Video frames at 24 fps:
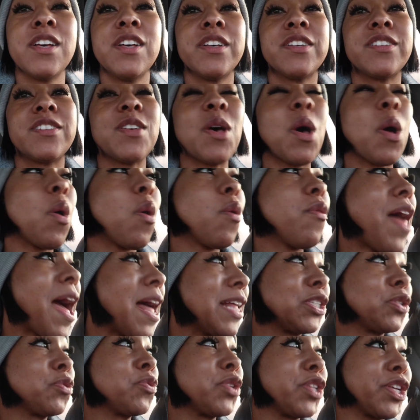So
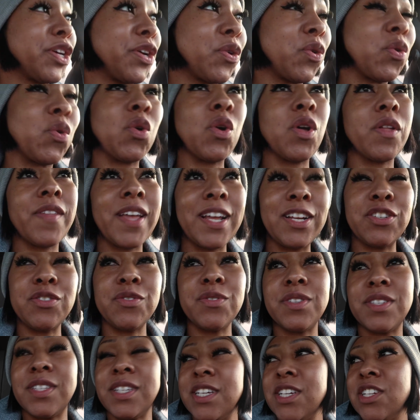that's really cool. And they do
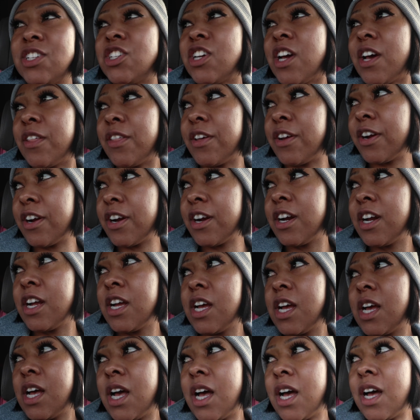see each other.
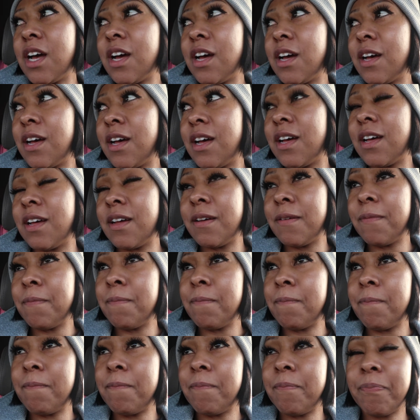Um,
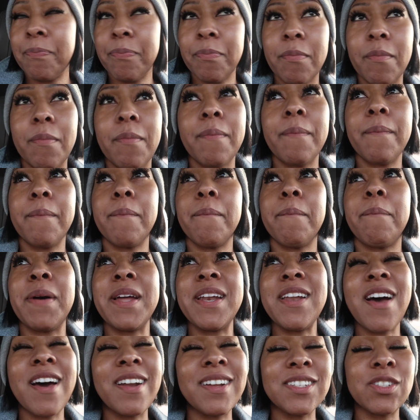but
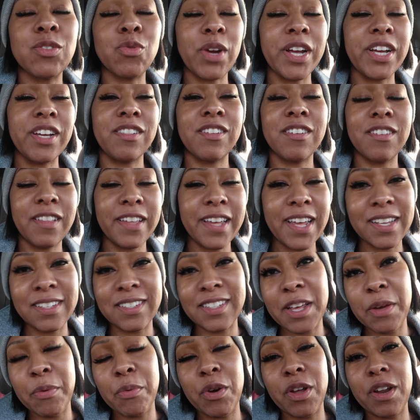not as regularly as
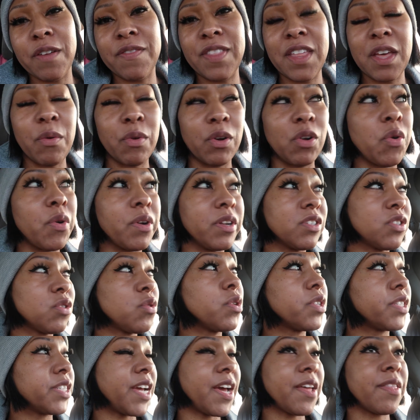they would if they were going to
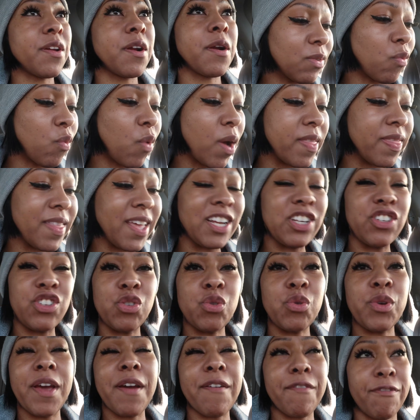school together. When they
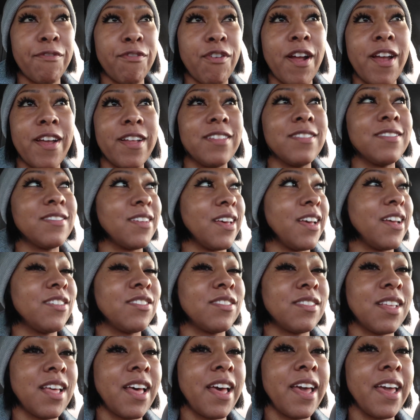do get friends,
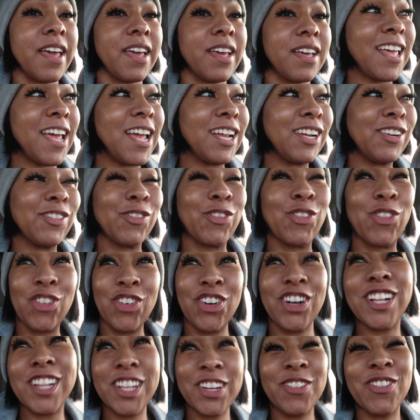it's like they
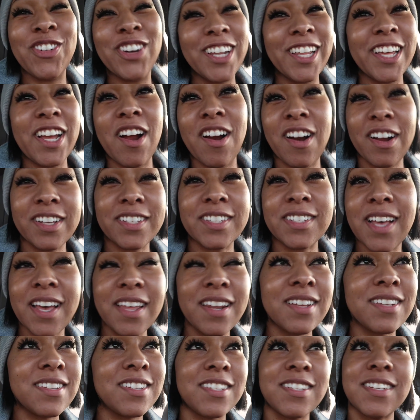really, really are
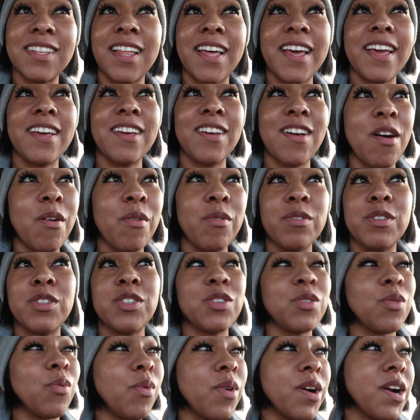excited to like go
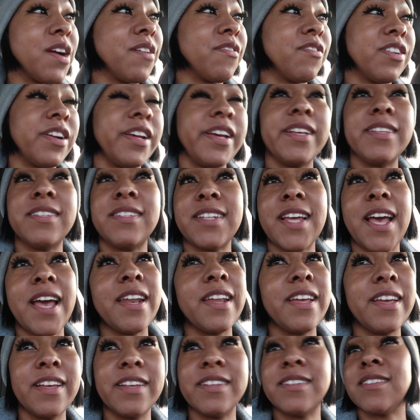to wherever it is,
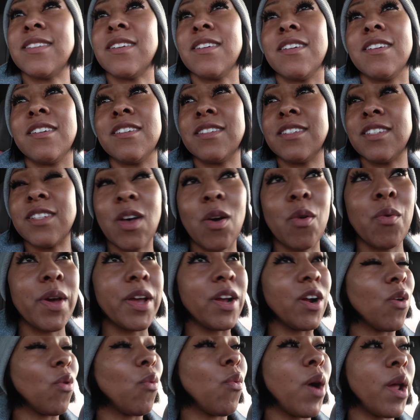tennis or sewing
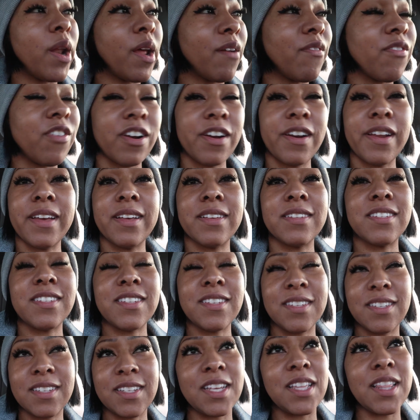or whatever it is
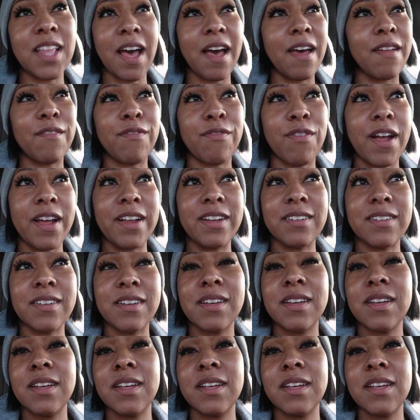to see that friend.